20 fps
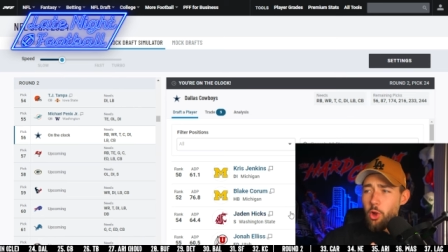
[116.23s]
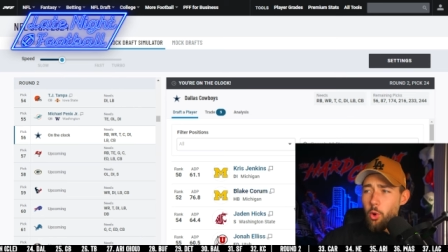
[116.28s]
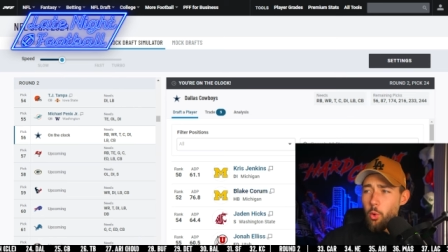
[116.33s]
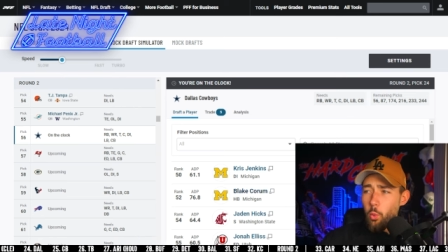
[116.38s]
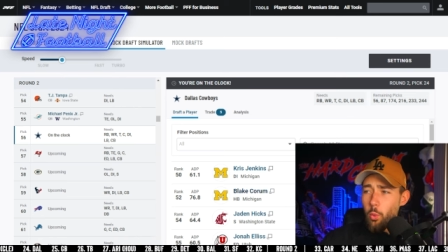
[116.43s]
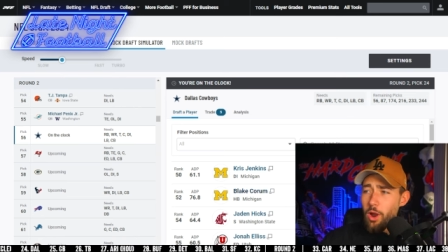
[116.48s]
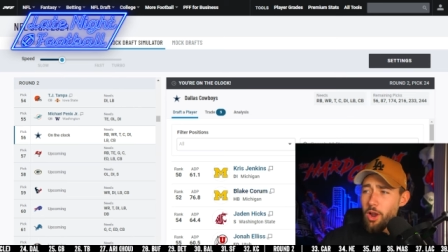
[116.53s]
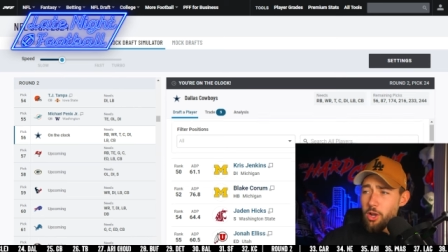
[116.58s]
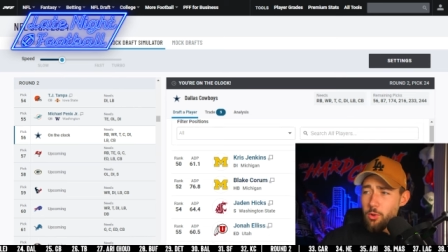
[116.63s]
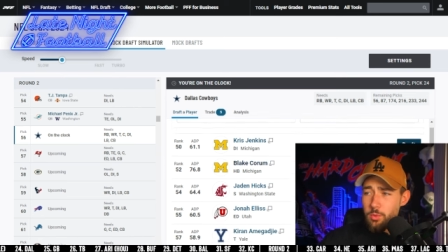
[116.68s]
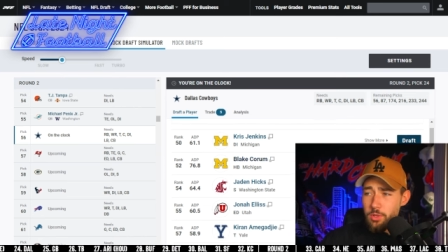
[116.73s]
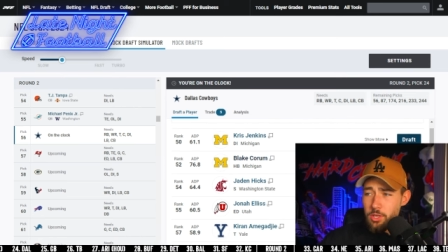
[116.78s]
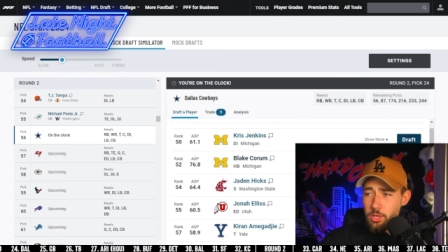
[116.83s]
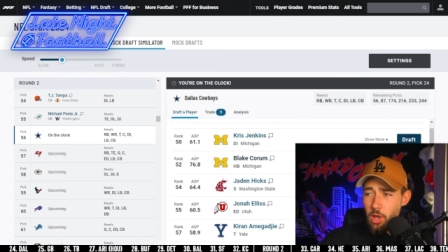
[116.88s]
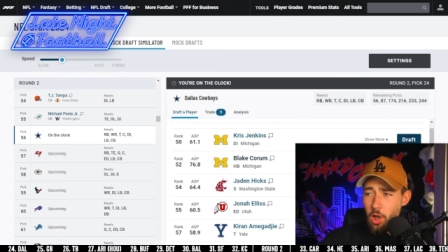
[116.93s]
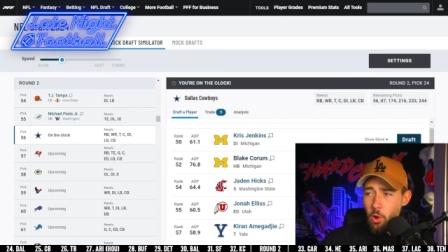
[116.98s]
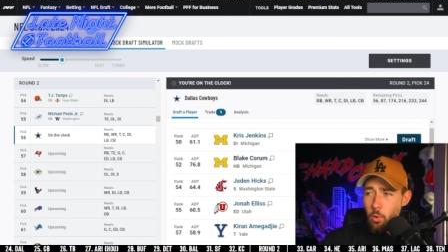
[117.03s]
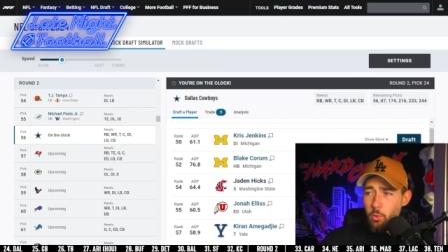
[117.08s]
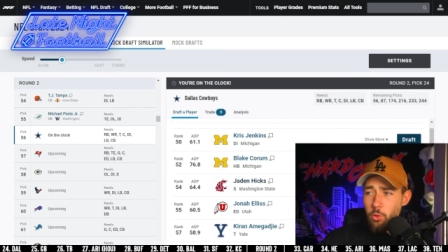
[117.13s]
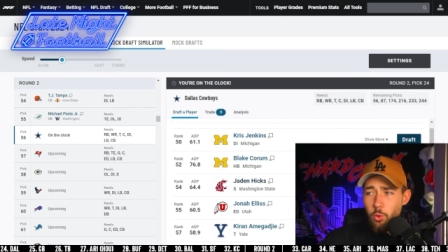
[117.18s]
Where do we
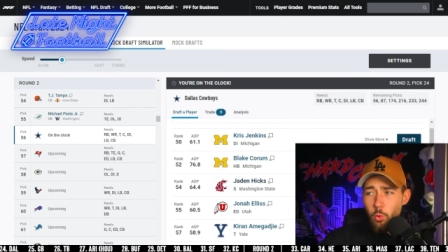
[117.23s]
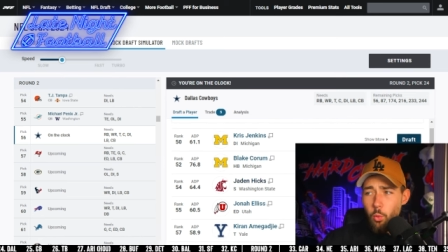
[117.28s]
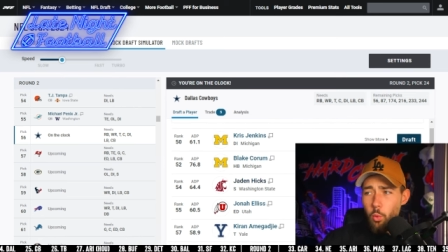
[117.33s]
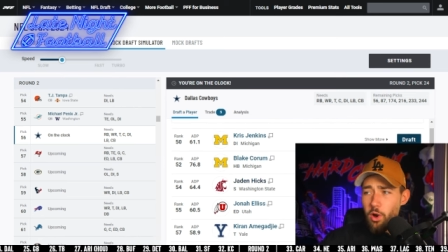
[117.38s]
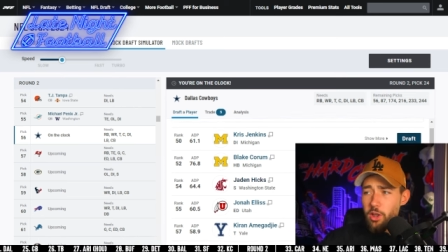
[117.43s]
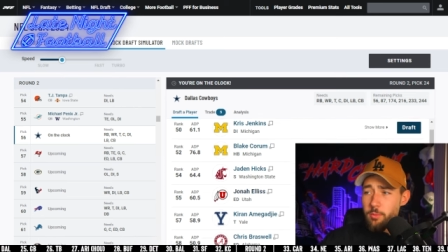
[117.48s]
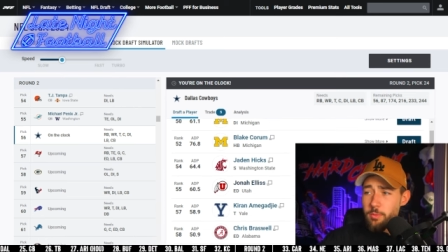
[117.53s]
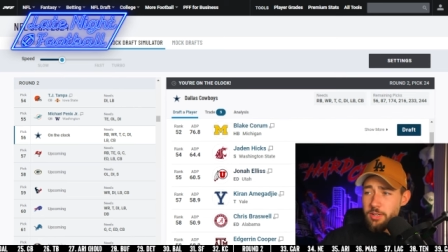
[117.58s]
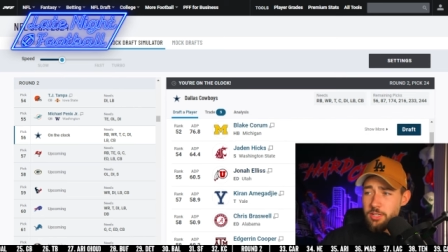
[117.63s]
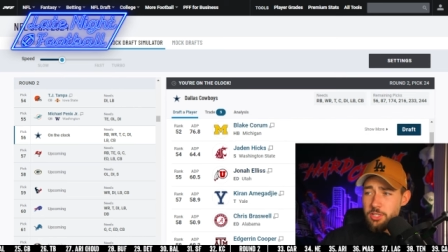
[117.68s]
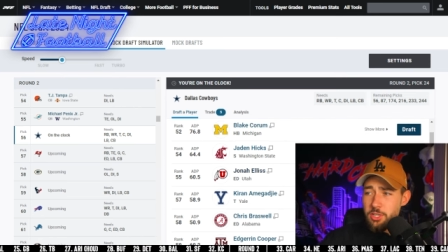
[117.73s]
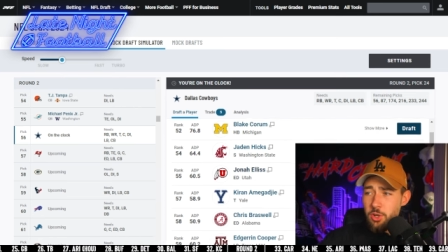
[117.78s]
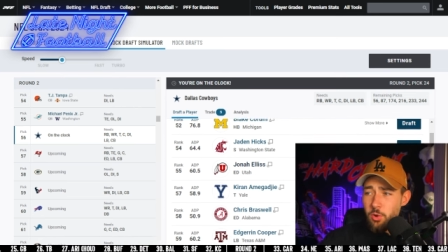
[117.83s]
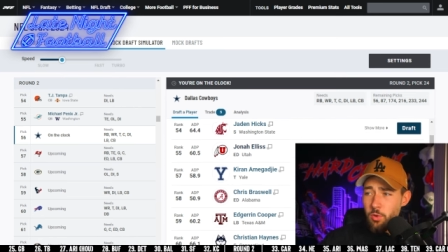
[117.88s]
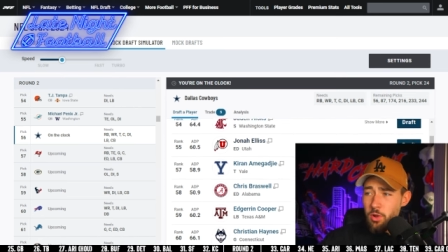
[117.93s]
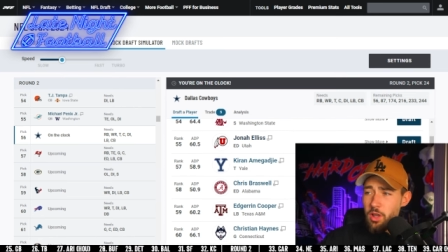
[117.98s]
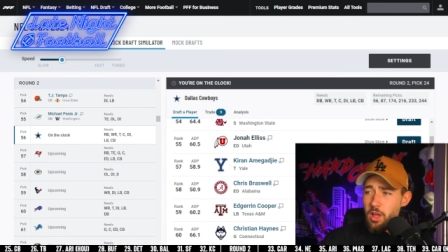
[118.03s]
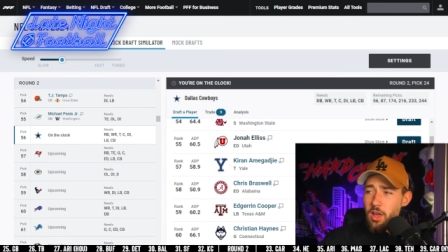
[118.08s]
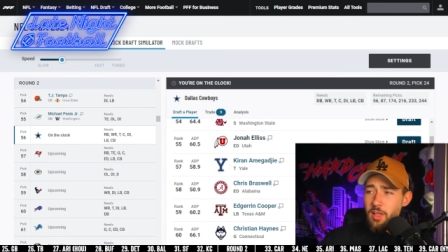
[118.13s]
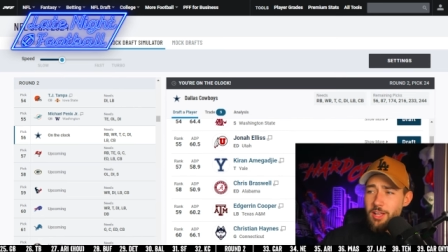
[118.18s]
go? What do we
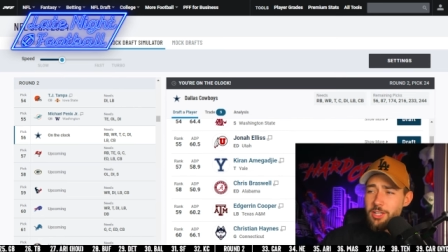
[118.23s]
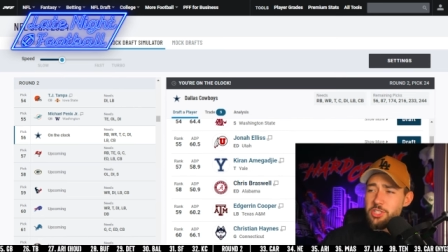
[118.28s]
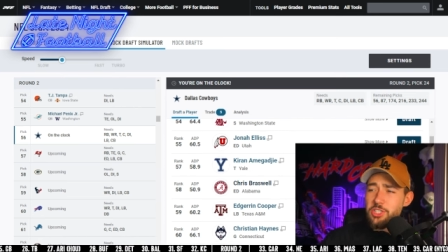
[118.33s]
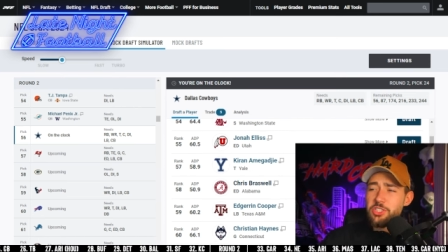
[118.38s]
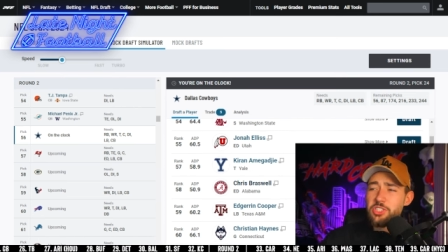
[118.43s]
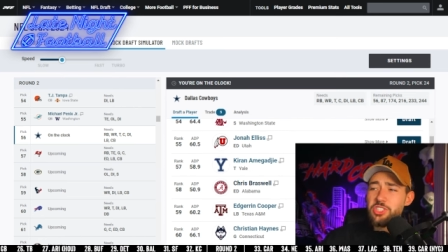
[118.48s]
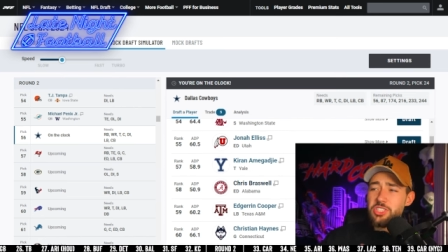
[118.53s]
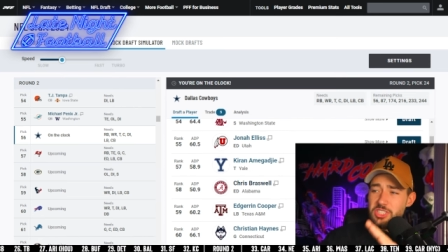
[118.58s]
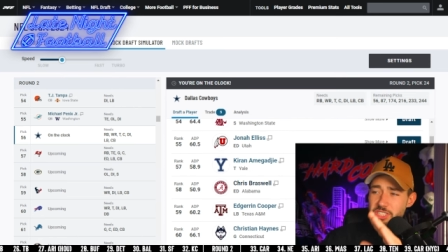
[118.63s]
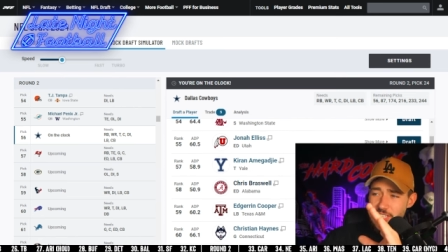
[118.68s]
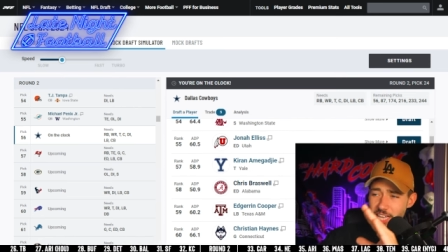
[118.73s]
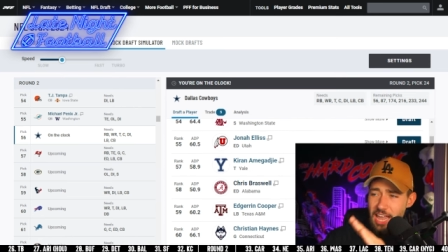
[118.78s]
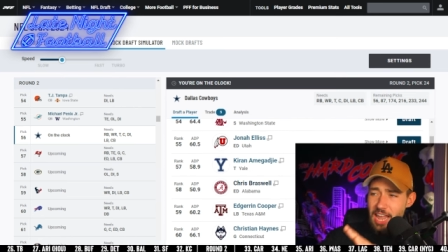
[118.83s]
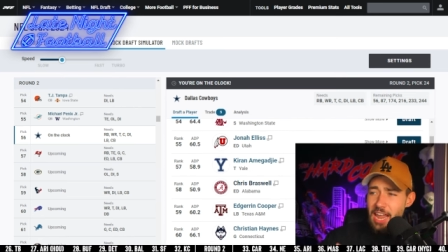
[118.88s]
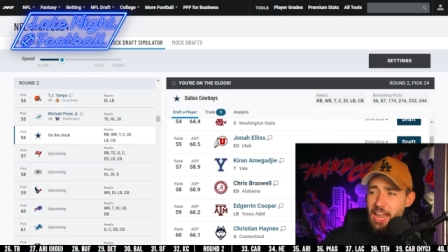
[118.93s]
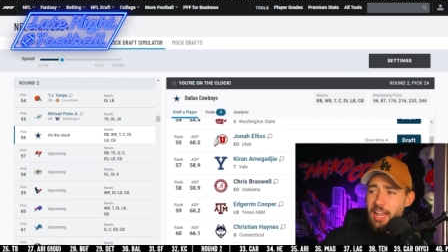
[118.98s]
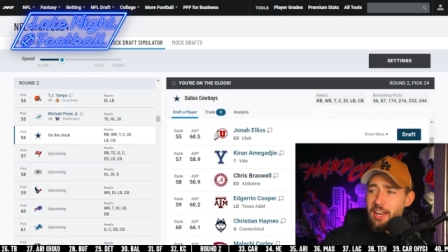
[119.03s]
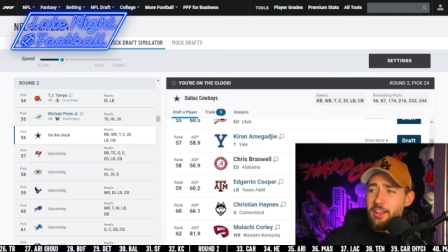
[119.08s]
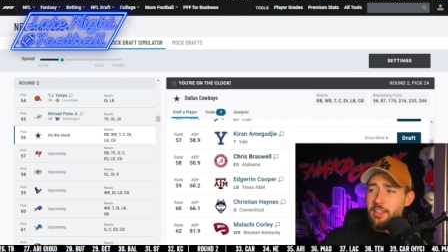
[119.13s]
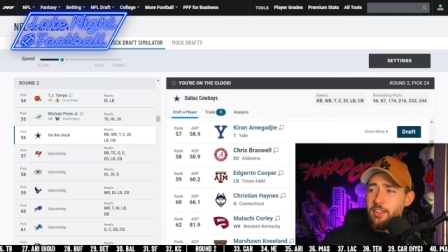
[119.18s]
do? Let's just
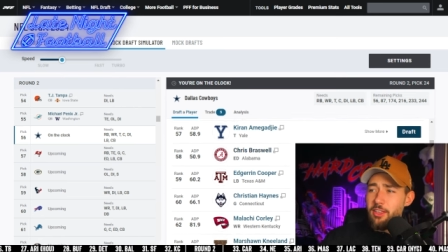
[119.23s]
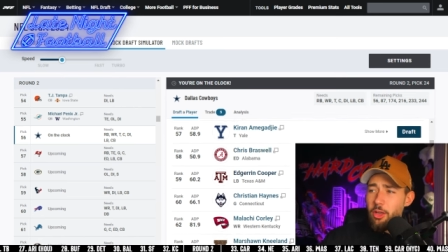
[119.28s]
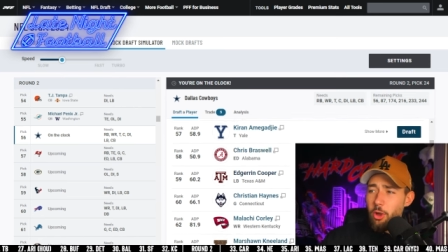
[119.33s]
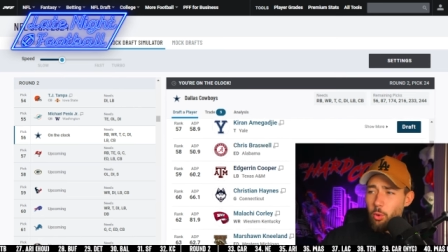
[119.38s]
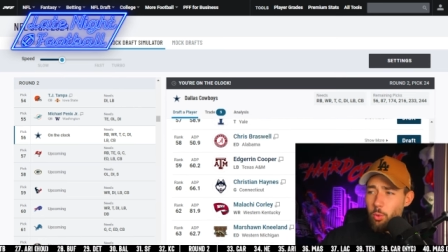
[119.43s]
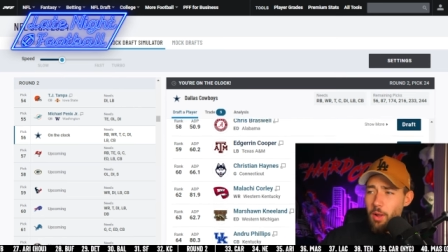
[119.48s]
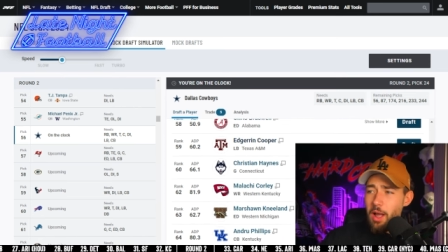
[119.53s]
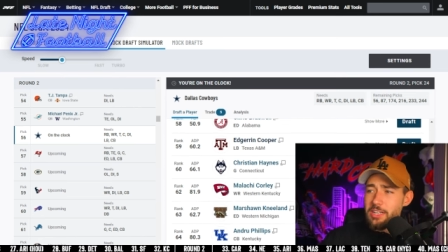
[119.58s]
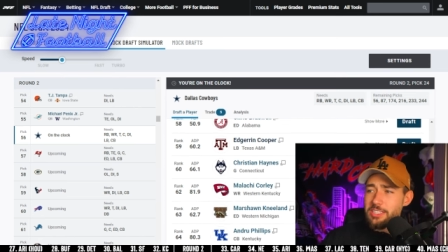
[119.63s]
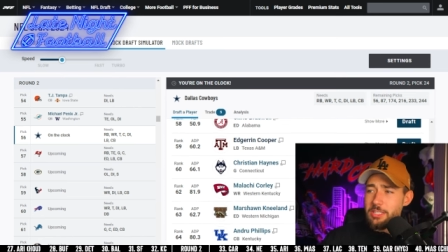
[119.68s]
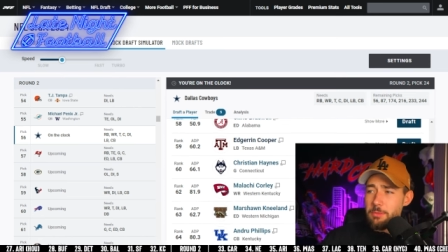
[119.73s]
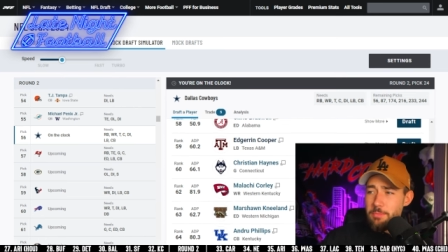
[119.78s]
scan across the